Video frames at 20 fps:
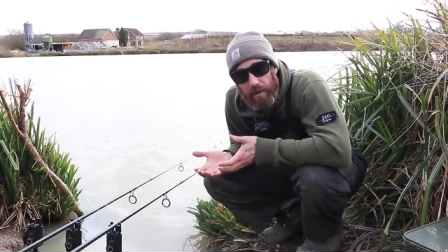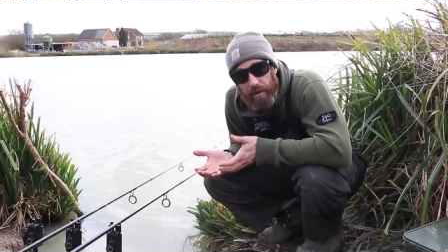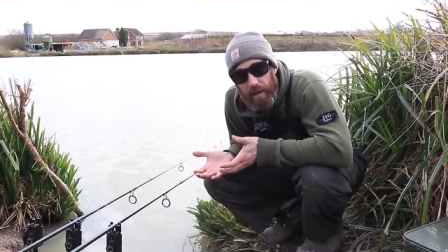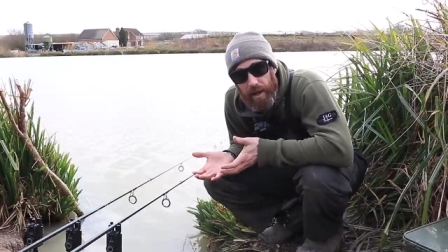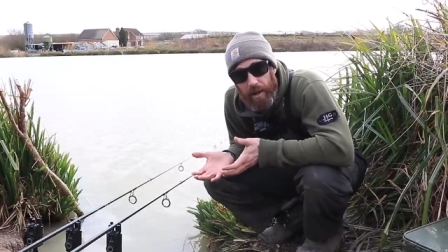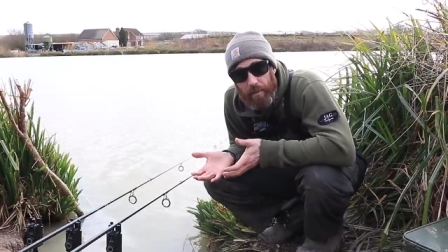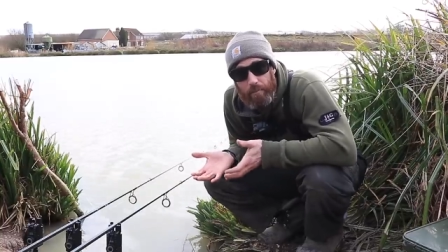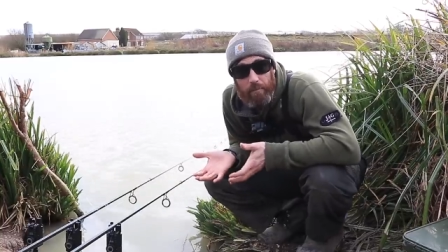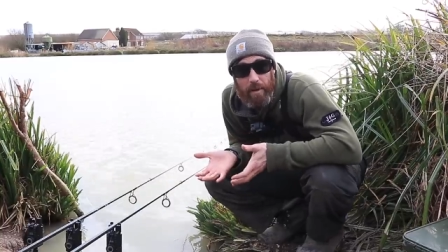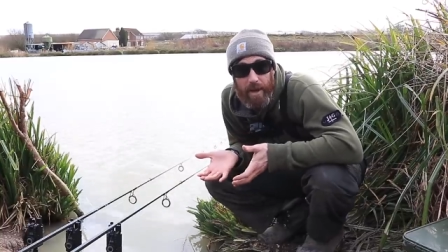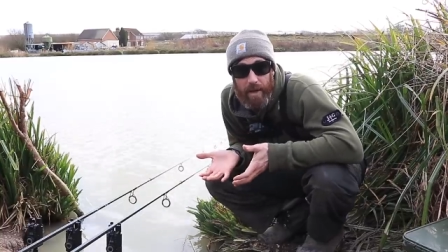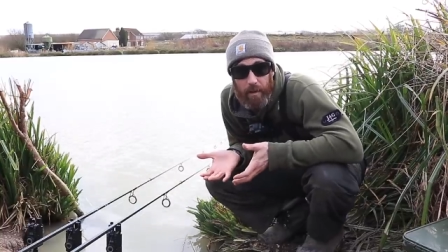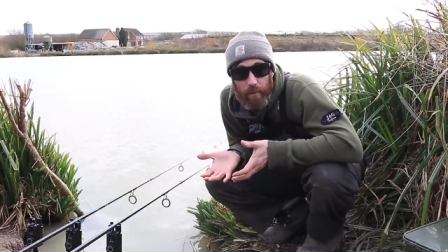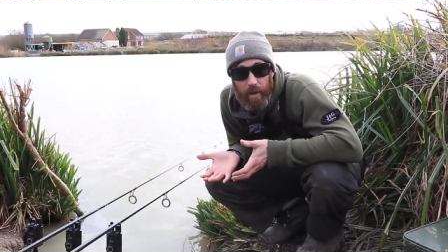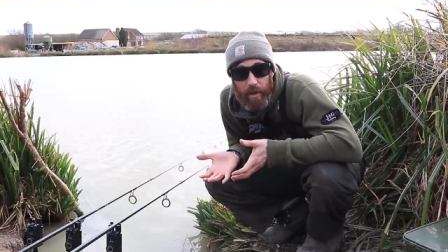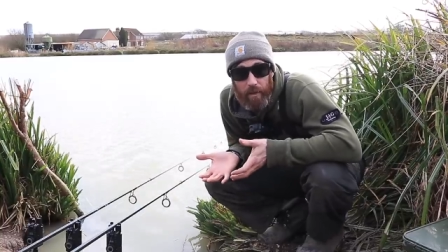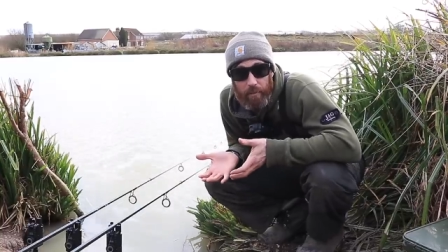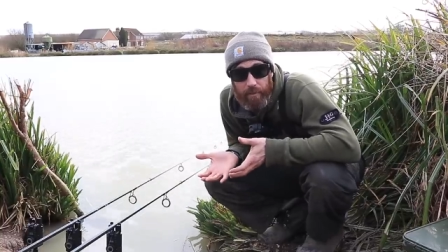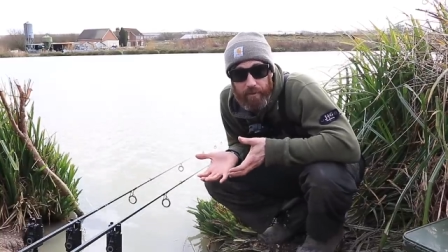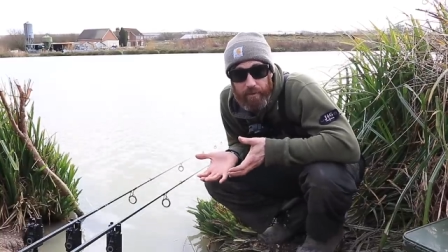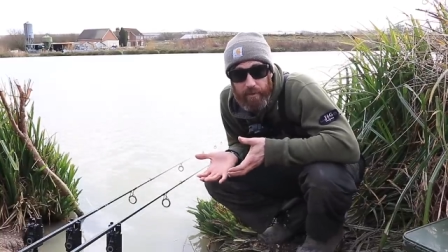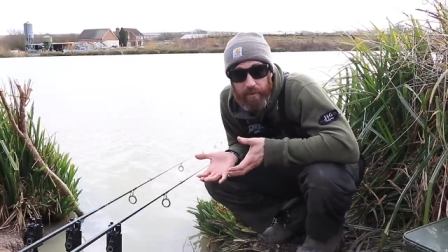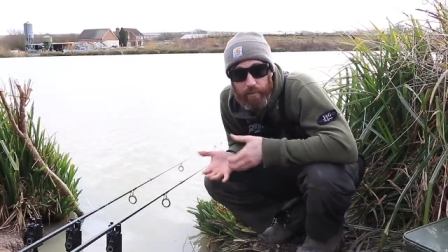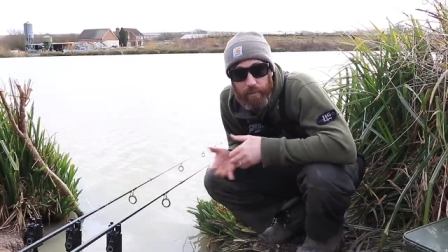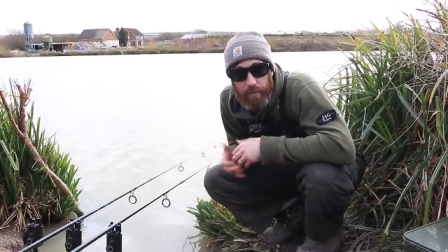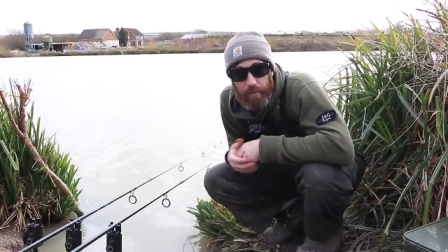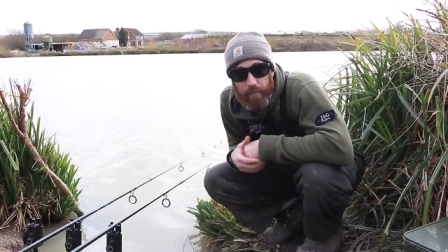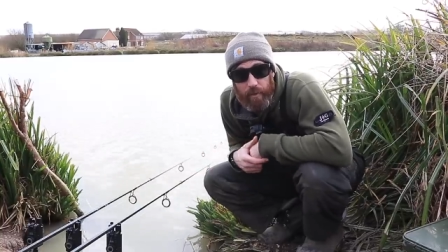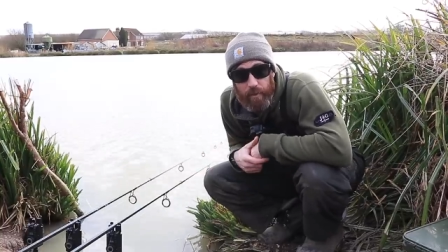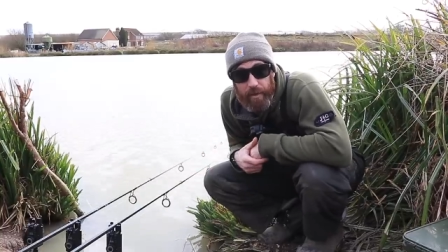and that may well produce
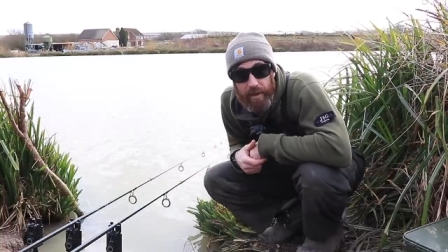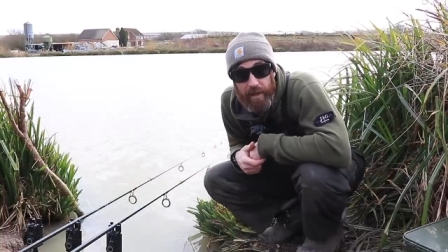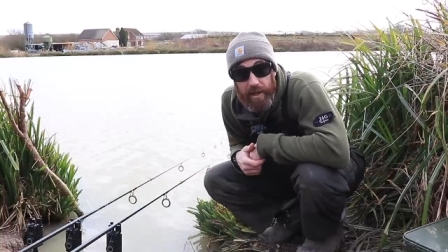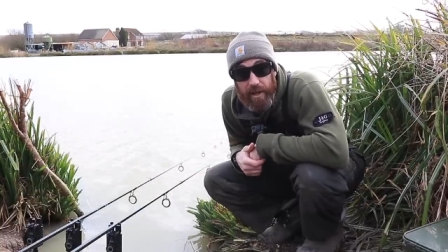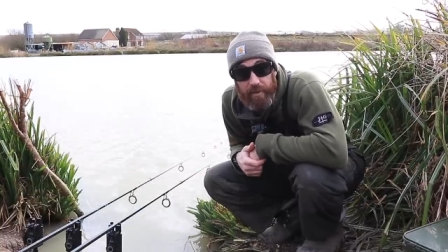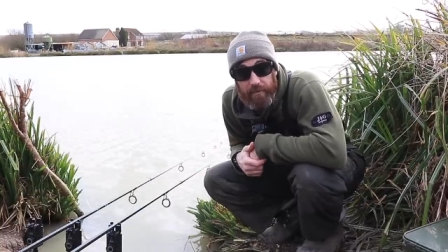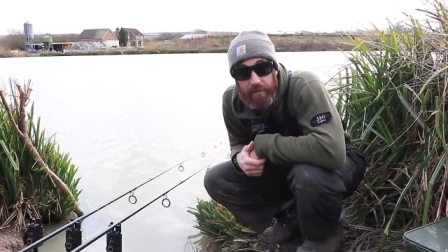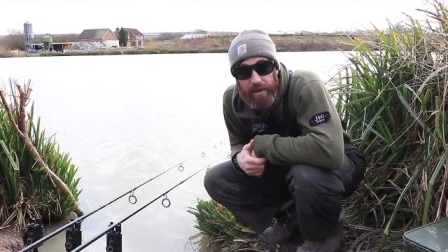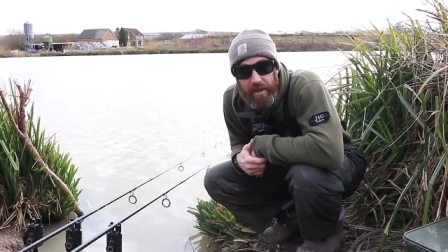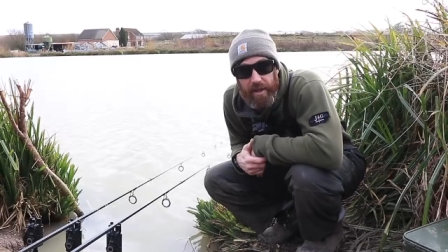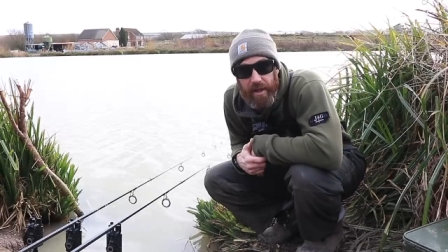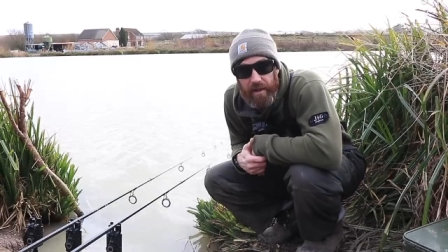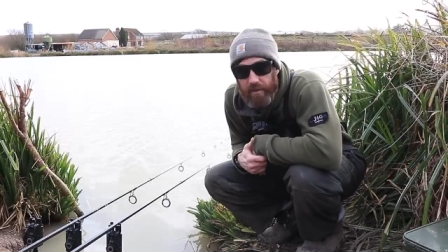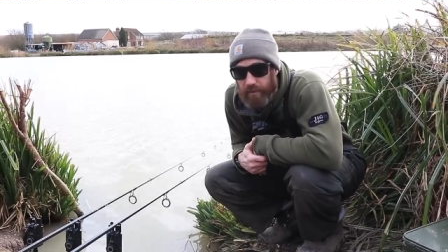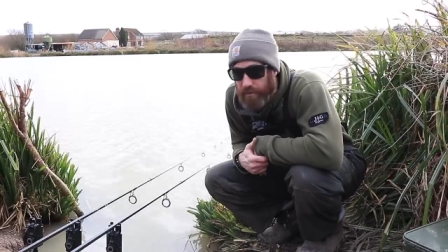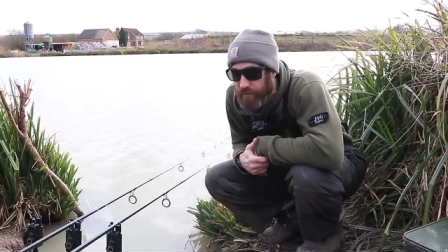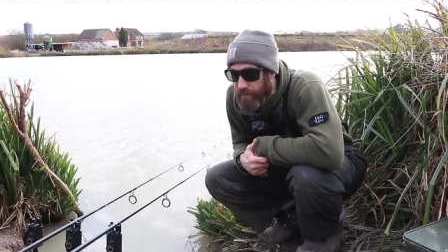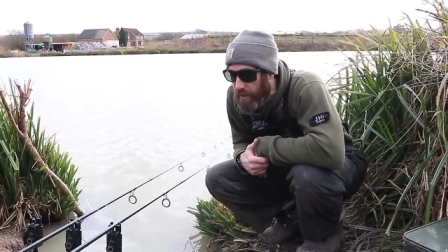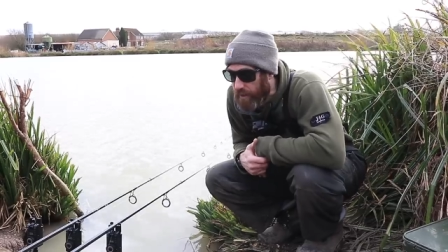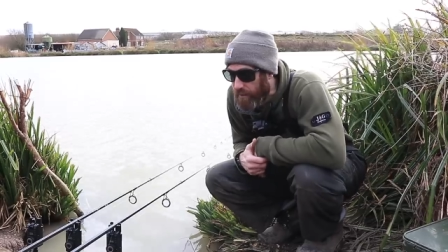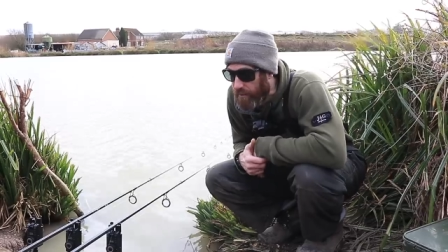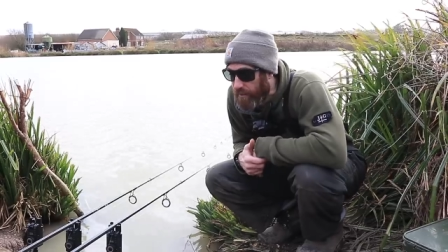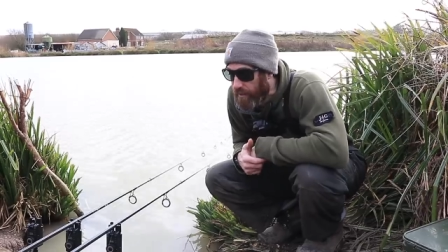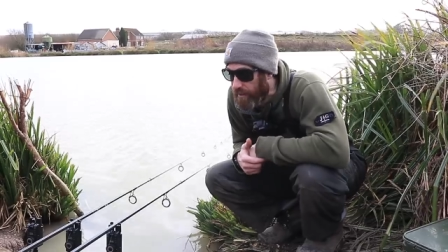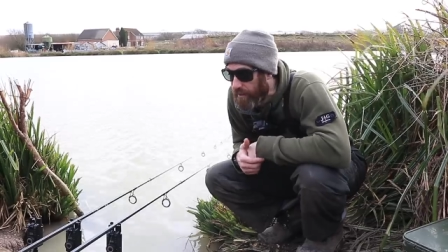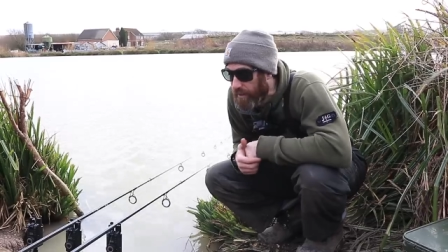before the end of the video, so